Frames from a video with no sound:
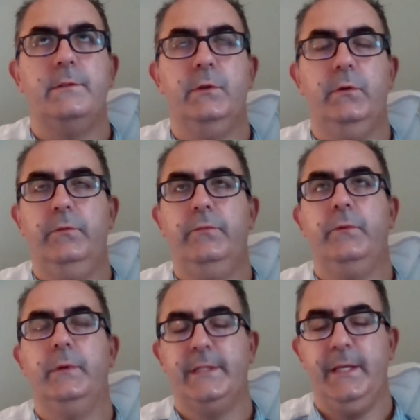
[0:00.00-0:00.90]
So
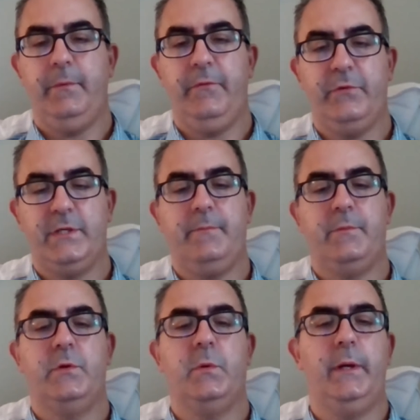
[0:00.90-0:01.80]
for example, for
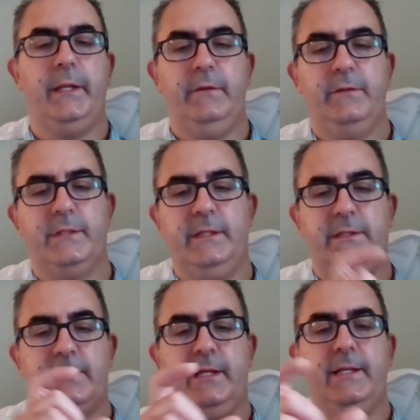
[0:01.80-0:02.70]
chapter 20, you'll see
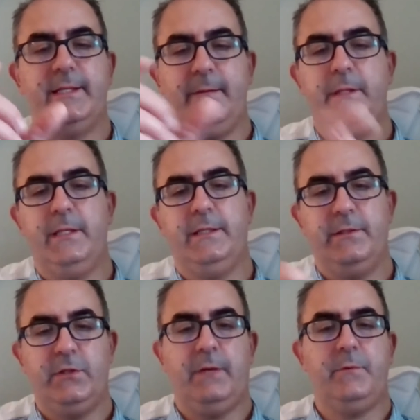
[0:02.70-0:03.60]
an assignment that
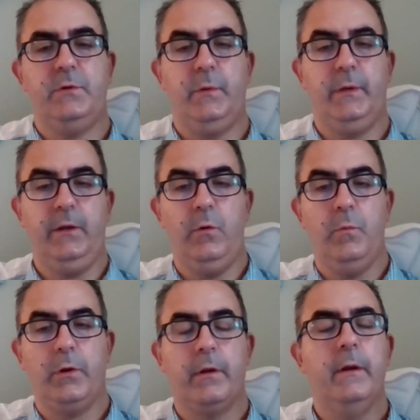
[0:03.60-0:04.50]
says chapter 20
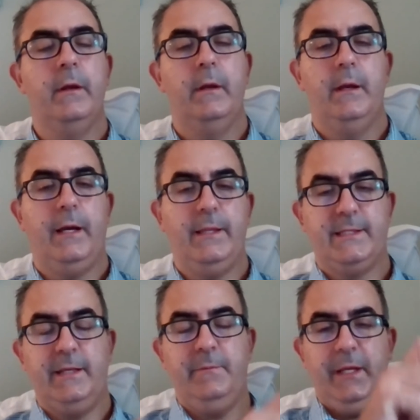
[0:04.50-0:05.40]
homework. On
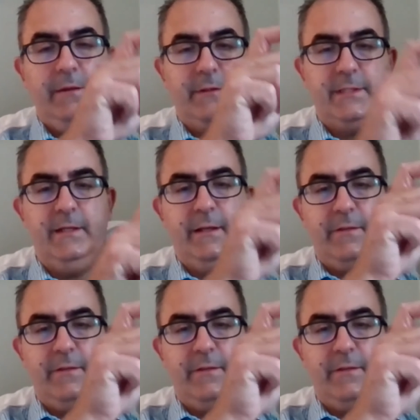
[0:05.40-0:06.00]
the same day, you'll see